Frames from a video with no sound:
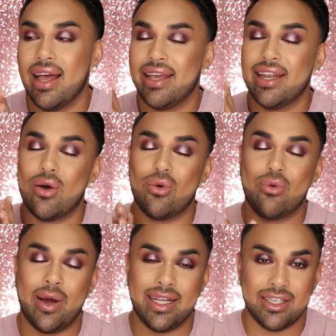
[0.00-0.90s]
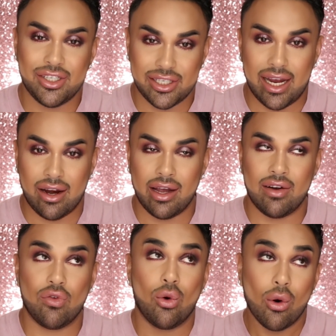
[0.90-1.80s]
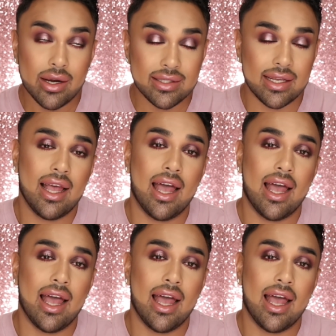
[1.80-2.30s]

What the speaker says: I cannot wait to share, and of course